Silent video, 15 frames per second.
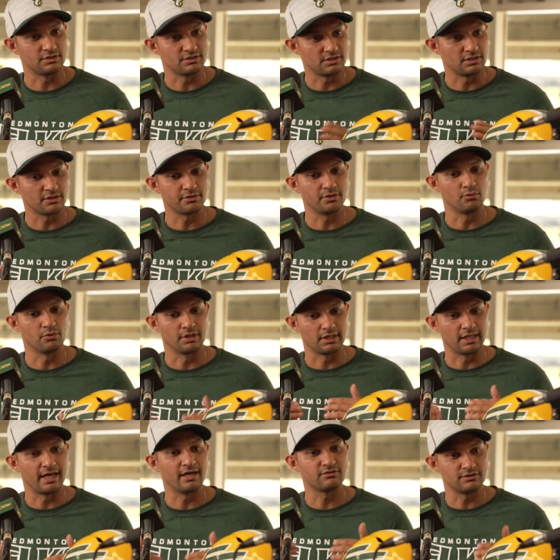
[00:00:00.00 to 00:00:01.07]
a scenario where it
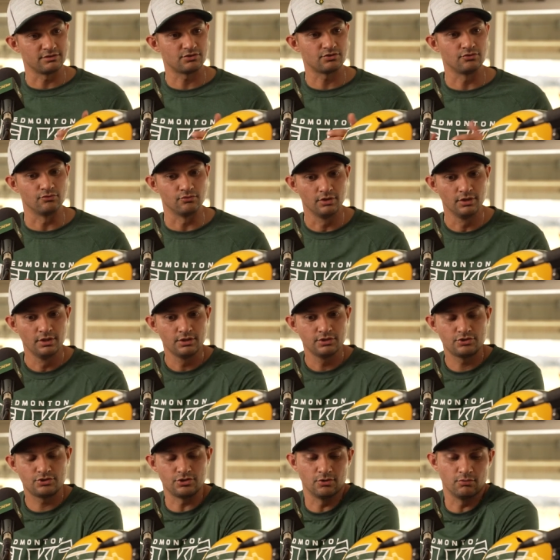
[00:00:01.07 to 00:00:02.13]
allows us to
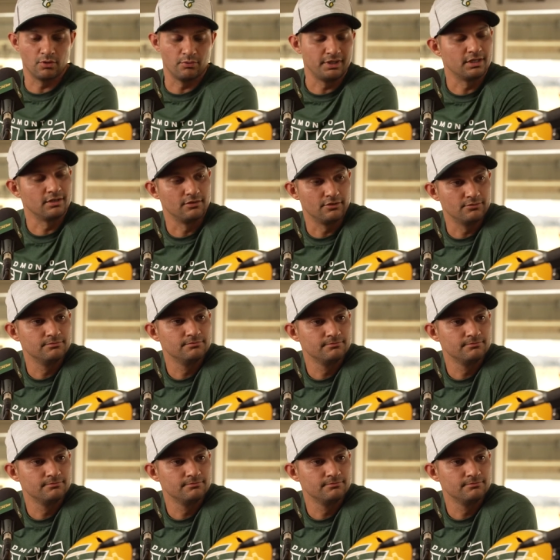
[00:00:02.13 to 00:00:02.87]
show what we can do.